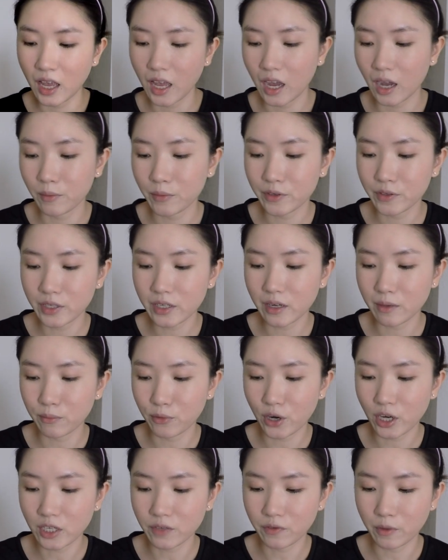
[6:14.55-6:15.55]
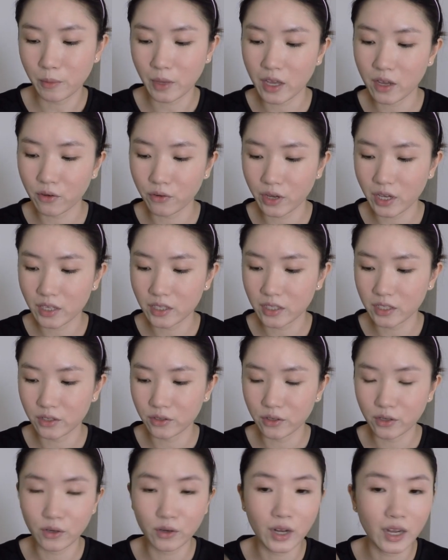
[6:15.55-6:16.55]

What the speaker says: I'm using a brush from AOA Studio,